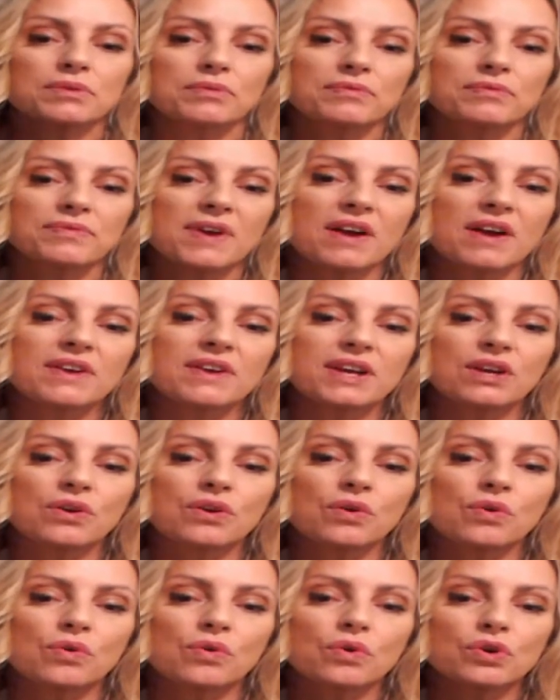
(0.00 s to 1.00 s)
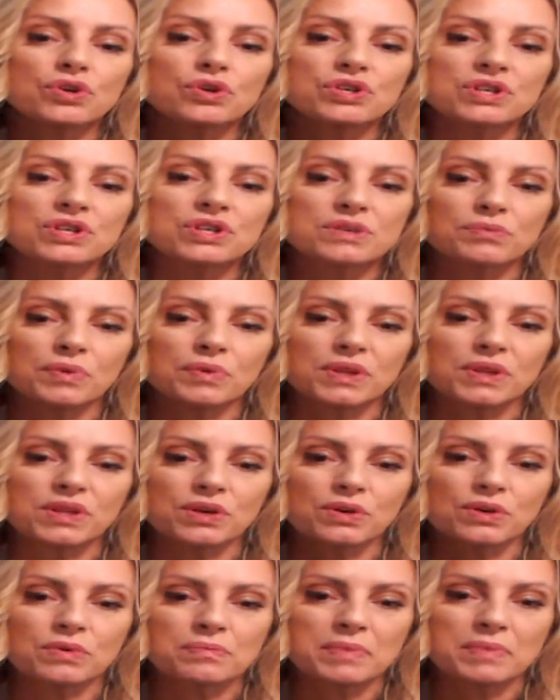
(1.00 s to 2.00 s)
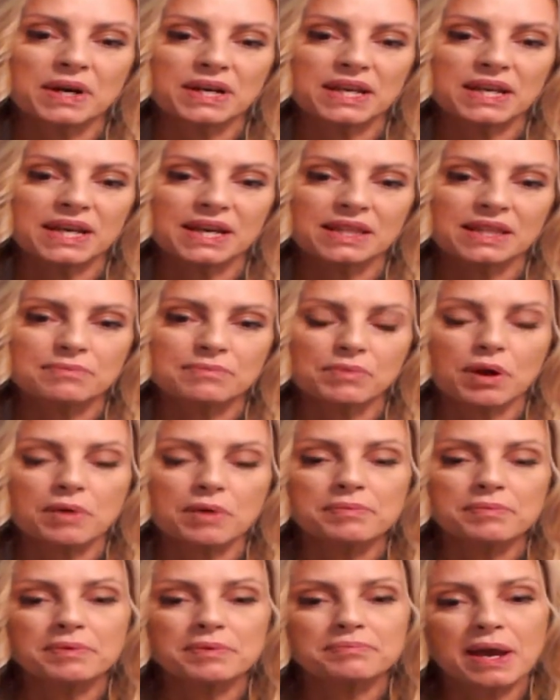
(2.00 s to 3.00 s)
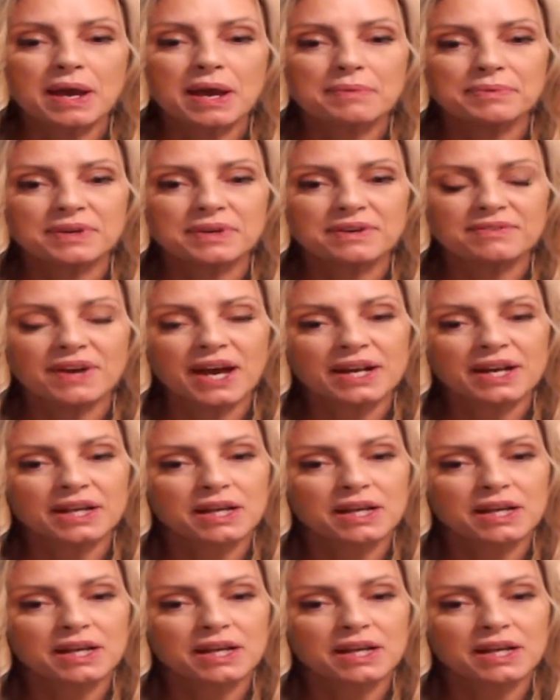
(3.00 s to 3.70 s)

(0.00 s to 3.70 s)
very cautious with your money at the moment. Maybe you've had